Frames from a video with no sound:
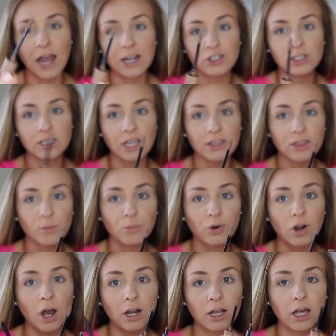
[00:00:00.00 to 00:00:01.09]
I just get the
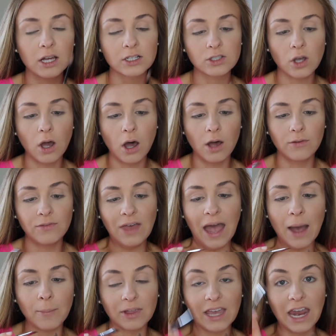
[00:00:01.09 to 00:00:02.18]
product off the
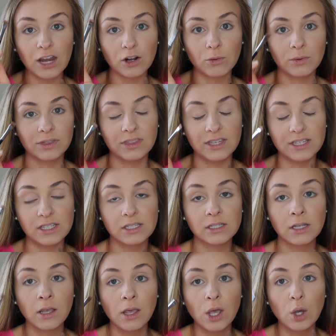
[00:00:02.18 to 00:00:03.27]
applicator with this
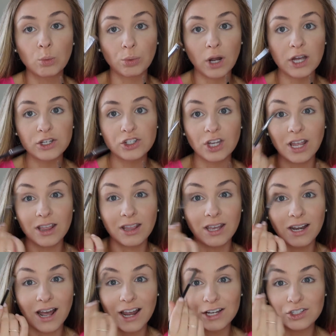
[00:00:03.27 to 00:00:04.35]
brush, and
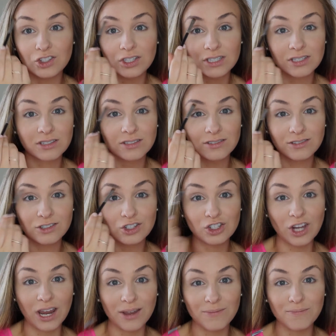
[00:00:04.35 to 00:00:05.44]
then I just
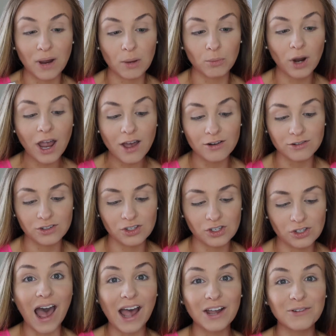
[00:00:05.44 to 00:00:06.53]
shape my brows.
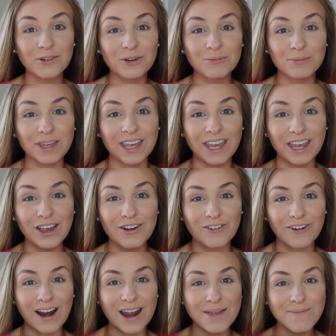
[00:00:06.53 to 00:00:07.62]
I will be
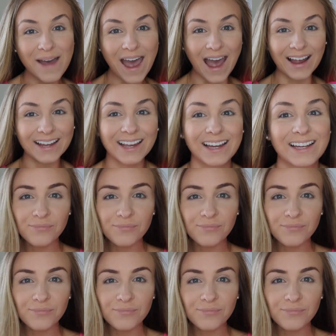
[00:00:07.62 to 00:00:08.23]
right back.